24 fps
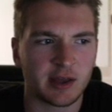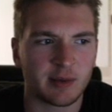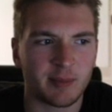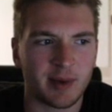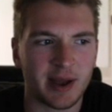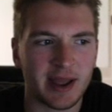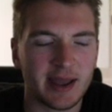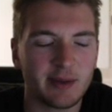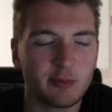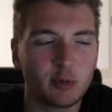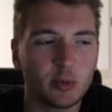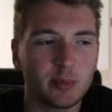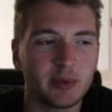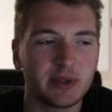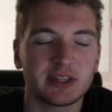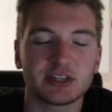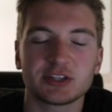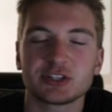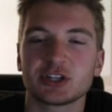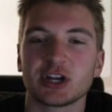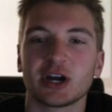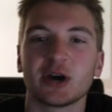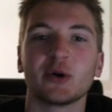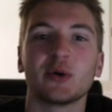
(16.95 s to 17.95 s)
my MLB The
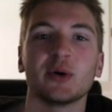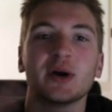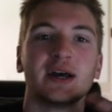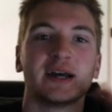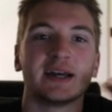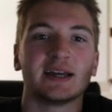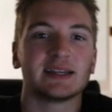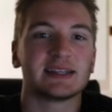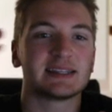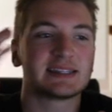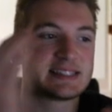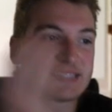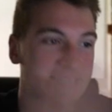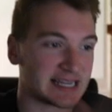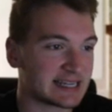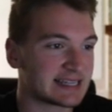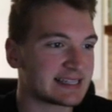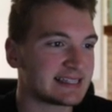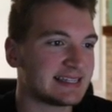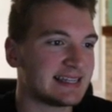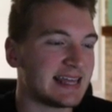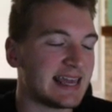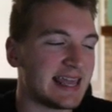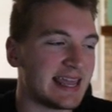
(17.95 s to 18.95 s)
Show
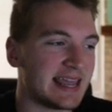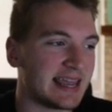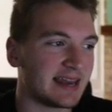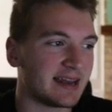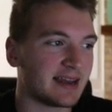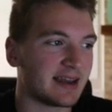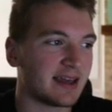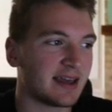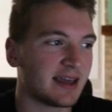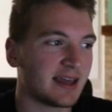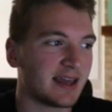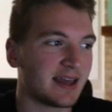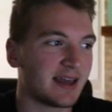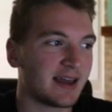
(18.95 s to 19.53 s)
16